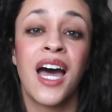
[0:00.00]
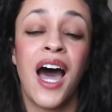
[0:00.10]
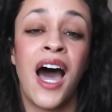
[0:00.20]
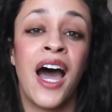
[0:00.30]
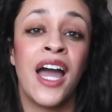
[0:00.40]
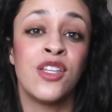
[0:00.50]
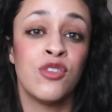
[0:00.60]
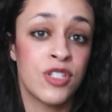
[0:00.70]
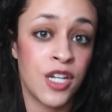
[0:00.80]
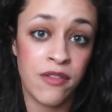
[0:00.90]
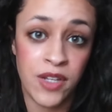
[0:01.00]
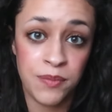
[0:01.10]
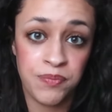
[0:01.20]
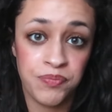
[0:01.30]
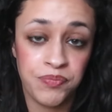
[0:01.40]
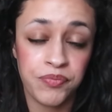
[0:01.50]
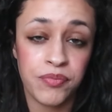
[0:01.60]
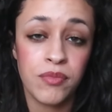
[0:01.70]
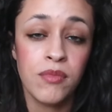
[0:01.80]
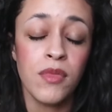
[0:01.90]
I use none of it.
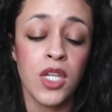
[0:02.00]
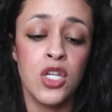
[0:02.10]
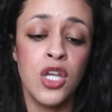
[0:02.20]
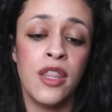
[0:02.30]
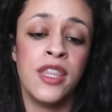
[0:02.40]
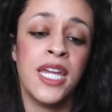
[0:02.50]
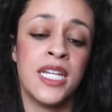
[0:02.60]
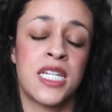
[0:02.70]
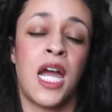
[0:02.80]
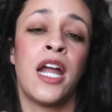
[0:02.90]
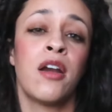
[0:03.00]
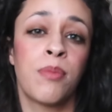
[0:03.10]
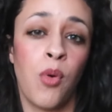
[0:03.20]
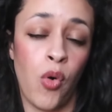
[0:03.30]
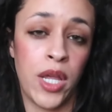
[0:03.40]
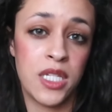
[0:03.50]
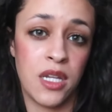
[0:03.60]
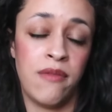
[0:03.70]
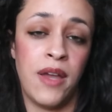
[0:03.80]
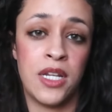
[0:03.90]
The entire point
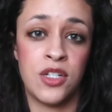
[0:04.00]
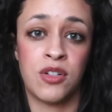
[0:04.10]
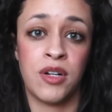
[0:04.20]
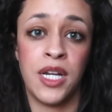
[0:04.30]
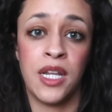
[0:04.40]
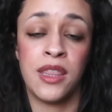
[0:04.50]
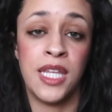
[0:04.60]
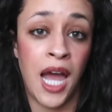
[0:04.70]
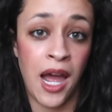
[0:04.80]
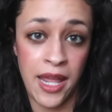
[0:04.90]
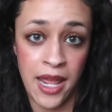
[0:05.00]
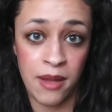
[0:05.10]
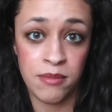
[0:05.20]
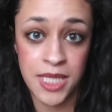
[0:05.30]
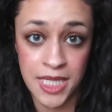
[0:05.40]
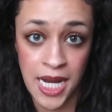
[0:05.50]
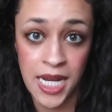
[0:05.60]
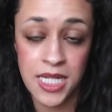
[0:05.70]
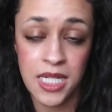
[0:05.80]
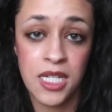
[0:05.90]
of entering the I am
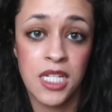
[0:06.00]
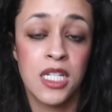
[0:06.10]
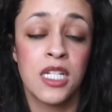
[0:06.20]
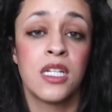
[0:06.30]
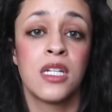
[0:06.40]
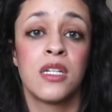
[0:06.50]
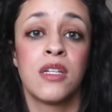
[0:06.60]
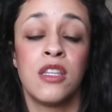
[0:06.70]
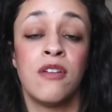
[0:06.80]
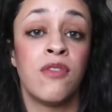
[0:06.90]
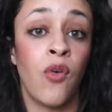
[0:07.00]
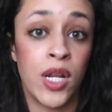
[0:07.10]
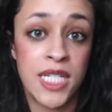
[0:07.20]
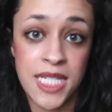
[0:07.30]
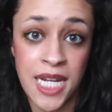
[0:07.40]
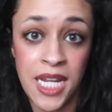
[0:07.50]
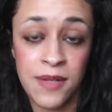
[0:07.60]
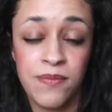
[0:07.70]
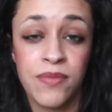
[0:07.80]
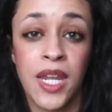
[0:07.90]
state, the void
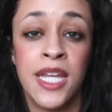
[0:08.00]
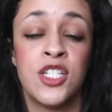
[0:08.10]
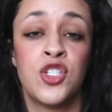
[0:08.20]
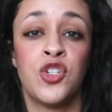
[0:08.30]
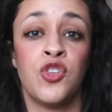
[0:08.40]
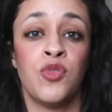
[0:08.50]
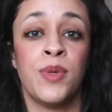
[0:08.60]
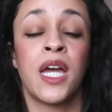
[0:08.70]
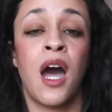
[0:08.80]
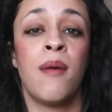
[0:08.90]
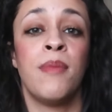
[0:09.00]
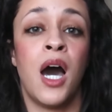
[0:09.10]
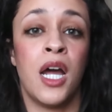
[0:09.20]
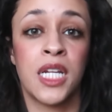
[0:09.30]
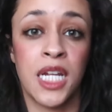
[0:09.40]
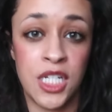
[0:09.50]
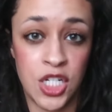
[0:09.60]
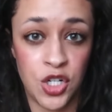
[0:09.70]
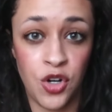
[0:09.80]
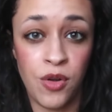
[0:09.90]
state, is to become
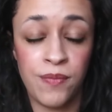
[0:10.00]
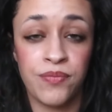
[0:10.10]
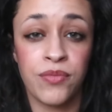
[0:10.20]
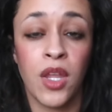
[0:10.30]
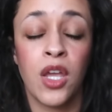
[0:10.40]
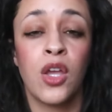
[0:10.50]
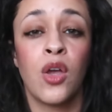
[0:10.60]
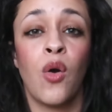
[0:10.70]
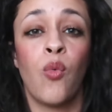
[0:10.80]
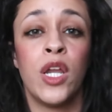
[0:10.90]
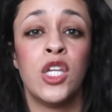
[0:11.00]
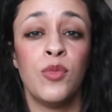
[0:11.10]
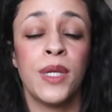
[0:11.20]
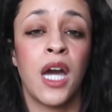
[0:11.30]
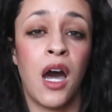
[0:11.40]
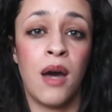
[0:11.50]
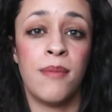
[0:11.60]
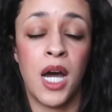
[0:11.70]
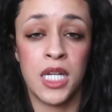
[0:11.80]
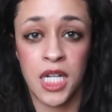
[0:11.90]
unconditional. When you become
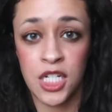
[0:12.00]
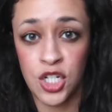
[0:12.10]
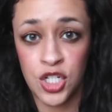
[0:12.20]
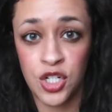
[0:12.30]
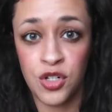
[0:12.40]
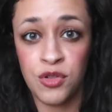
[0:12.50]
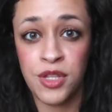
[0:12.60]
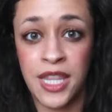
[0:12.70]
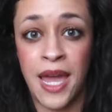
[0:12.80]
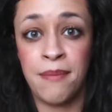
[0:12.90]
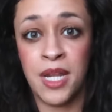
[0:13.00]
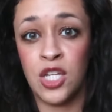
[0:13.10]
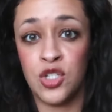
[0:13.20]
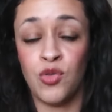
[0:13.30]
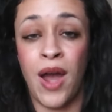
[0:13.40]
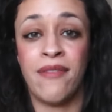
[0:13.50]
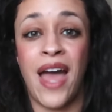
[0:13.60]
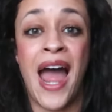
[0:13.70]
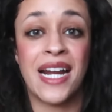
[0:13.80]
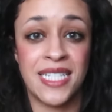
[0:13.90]
unconditional, that means you have
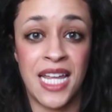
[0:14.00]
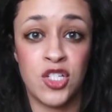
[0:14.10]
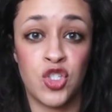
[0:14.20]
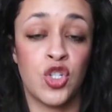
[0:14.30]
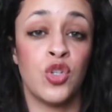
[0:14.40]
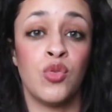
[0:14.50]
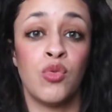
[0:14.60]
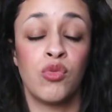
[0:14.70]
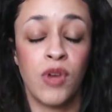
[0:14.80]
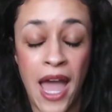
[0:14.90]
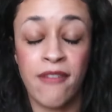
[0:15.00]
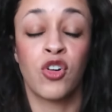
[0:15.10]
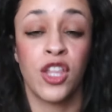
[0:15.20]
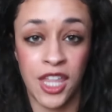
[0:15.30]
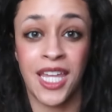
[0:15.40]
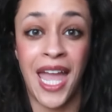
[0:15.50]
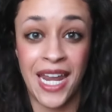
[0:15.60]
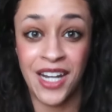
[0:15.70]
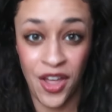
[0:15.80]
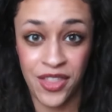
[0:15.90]
access to everything
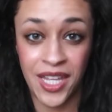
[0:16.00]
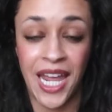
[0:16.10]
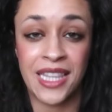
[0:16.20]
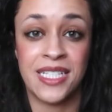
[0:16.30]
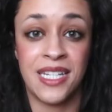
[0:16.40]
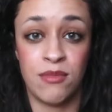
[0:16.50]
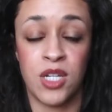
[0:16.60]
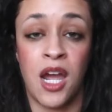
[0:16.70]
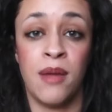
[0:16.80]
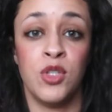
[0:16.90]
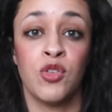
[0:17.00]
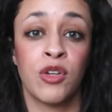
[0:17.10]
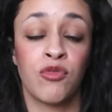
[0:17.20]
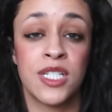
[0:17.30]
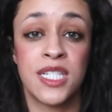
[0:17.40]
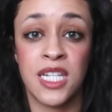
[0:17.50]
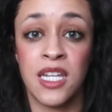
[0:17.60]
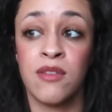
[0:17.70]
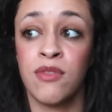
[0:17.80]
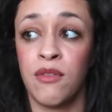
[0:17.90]
and nothing at the same time. You can
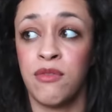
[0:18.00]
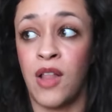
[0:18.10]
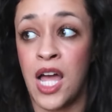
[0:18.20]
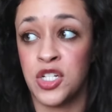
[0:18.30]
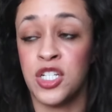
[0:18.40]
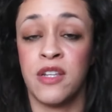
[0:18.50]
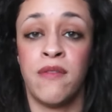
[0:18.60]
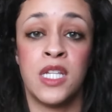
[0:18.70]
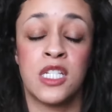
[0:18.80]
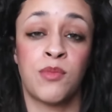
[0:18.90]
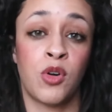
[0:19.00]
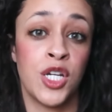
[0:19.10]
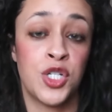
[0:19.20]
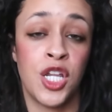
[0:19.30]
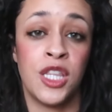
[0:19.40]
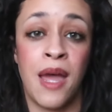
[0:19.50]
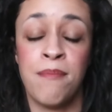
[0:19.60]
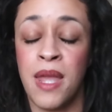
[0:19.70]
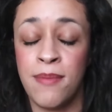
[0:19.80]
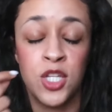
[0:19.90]
receive flashes of inspiration that
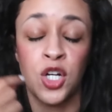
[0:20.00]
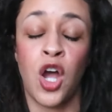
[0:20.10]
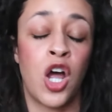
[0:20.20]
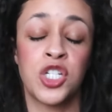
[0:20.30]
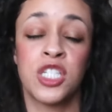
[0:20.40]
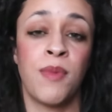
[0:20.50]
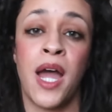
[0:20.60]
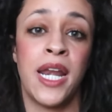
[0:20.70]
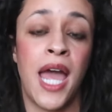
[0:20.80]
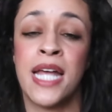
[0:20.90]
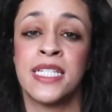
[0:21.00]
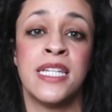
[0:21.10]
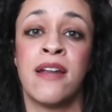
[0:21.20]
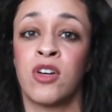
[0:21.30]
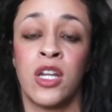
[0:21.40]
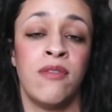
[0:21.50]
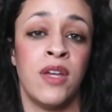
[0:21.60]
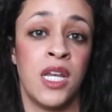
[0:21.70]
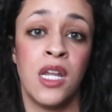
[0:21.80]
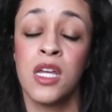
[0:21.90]
maybe your conscious mind has never
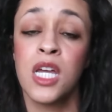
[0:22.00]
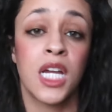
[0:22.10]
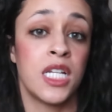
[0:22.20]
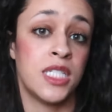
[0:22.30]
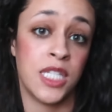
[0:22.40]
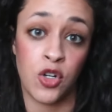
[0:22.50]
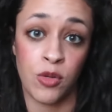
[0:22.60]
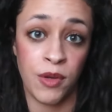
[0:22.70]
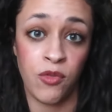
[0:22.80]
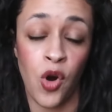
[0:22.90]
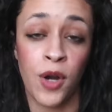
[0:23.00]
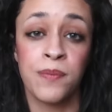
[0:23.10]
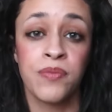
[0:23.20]
even considered before.